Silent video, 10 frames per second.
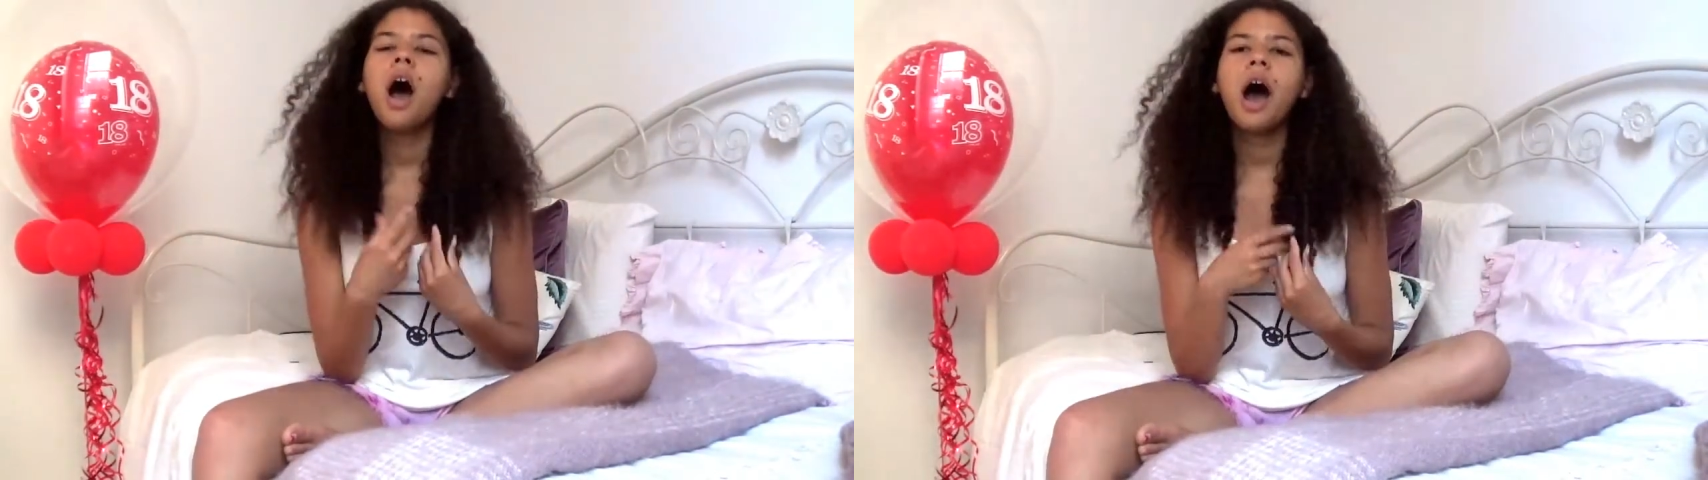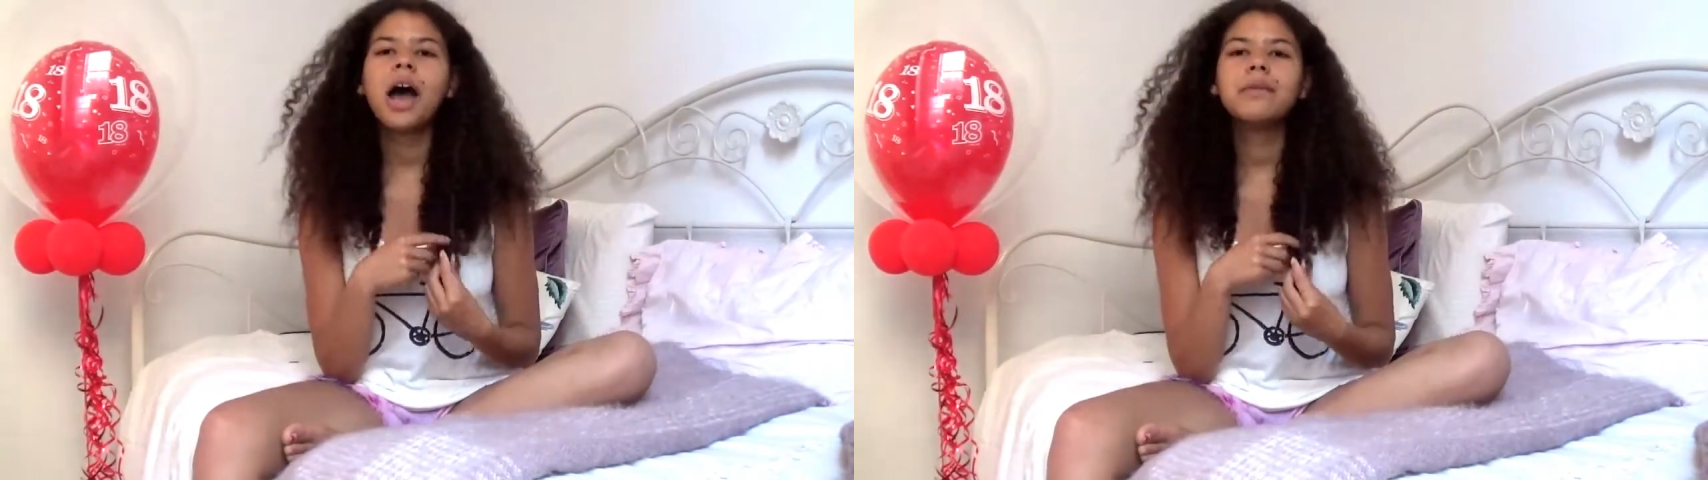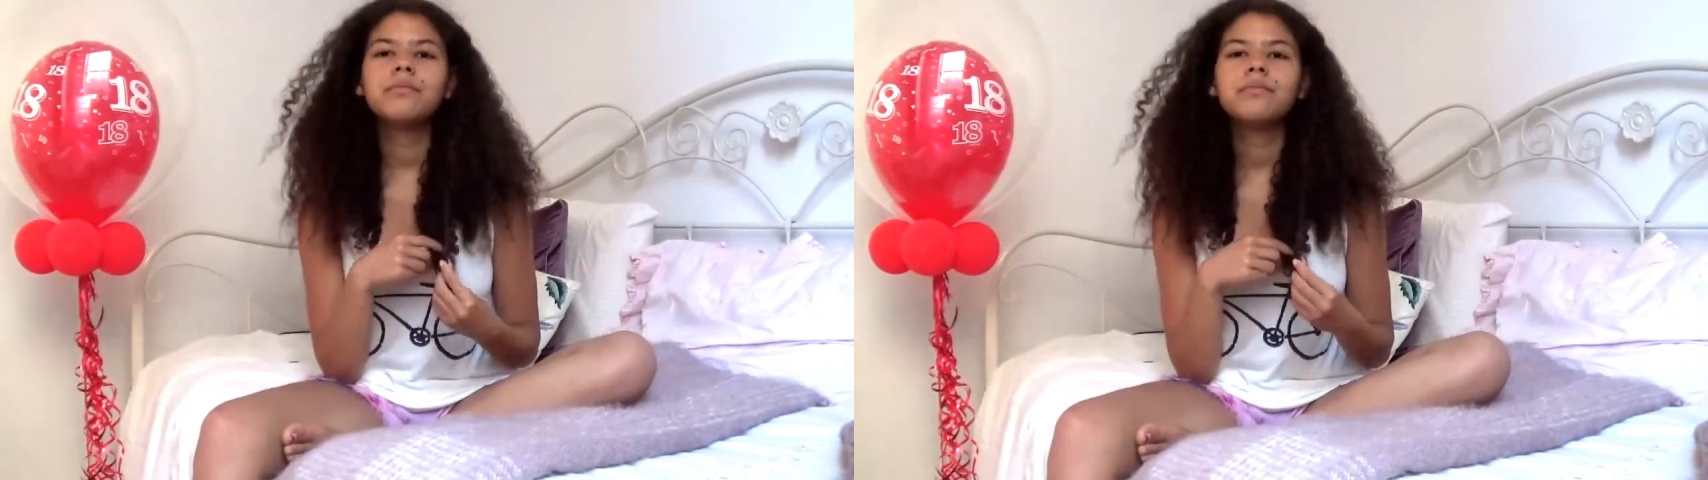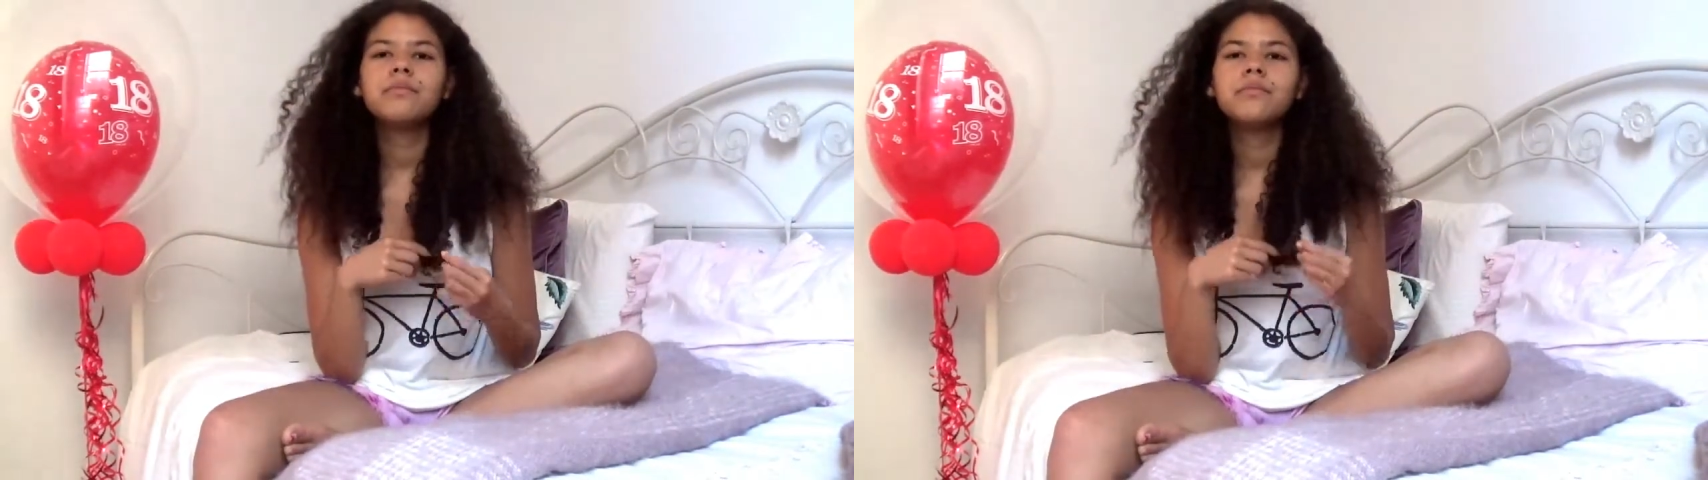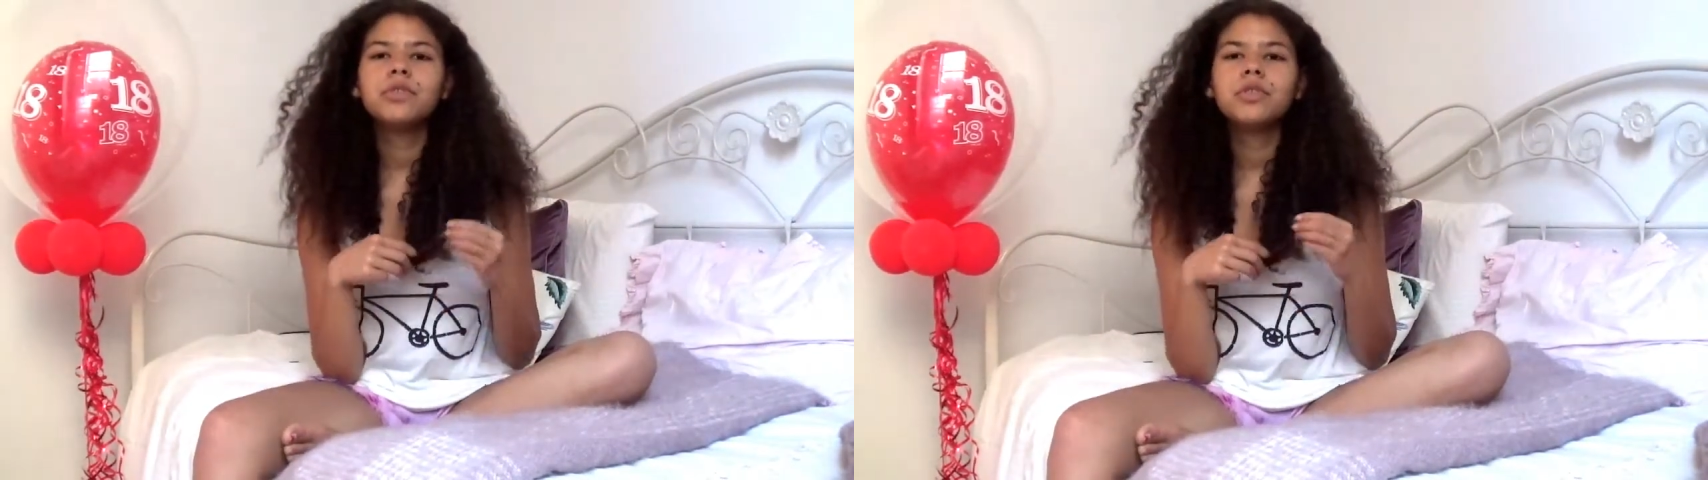I
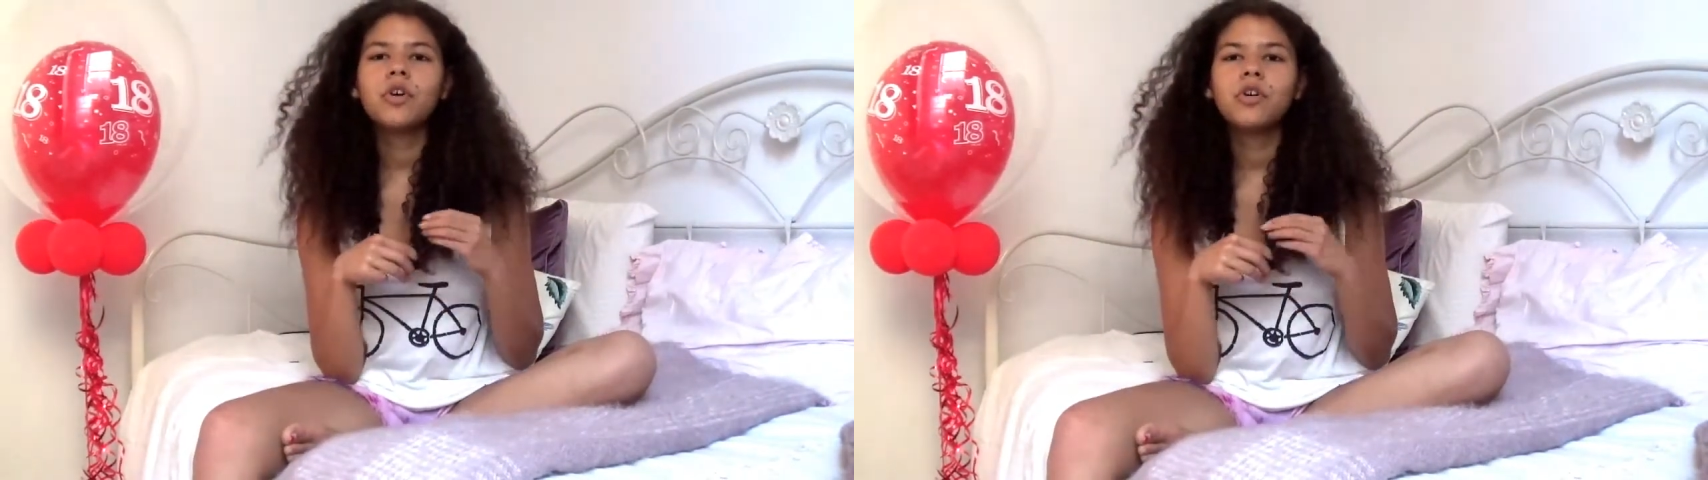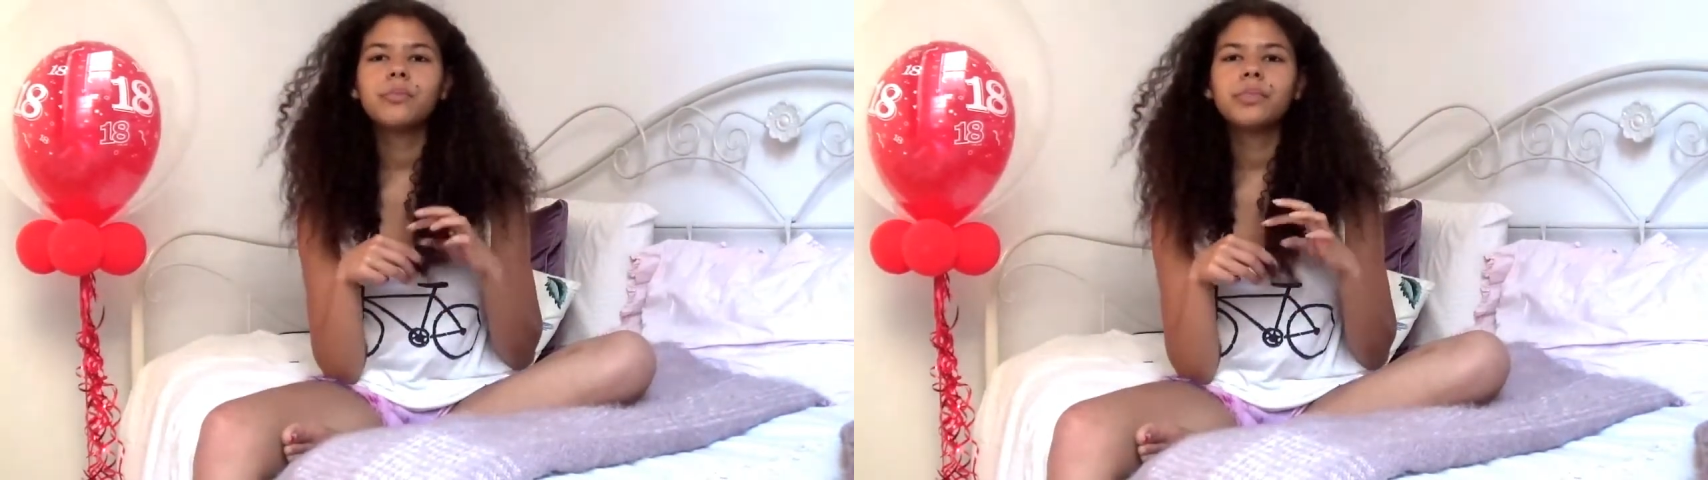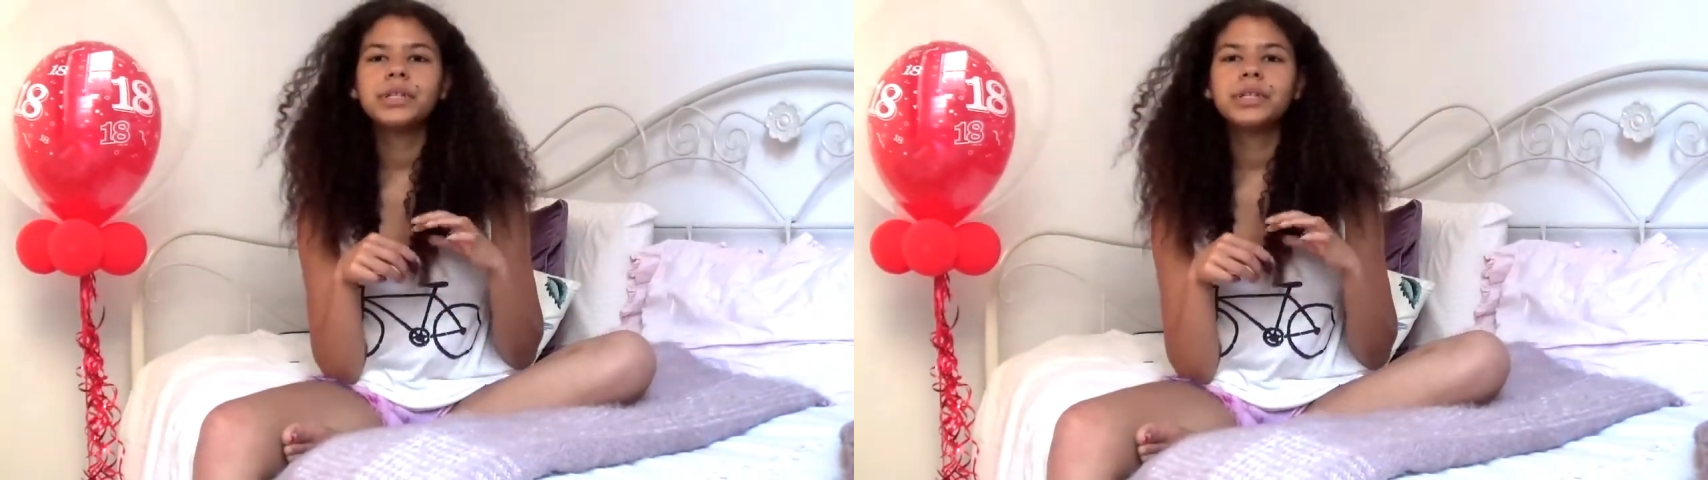don't know